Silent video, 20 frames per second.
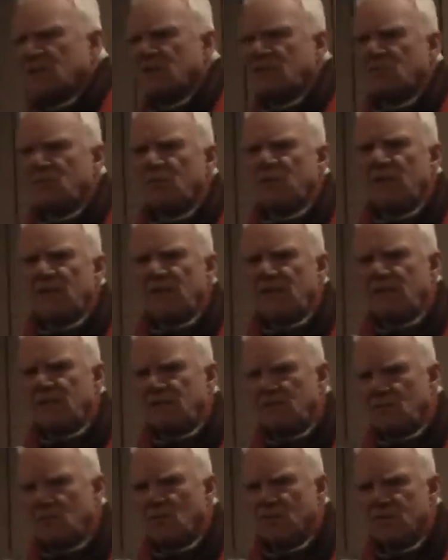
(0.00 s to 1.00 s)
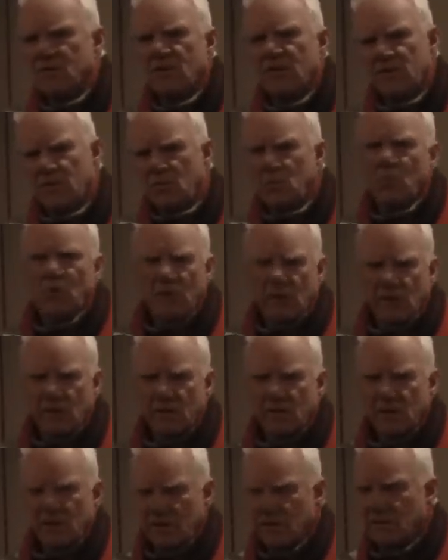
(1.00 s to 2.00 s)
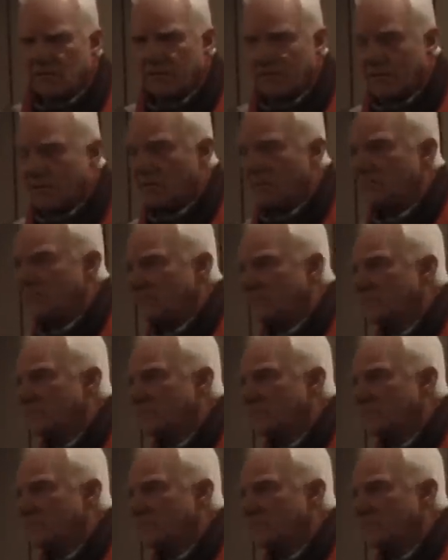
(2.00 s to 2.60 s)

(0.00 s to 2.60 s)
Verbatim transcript: and really wasn't going to work in the film,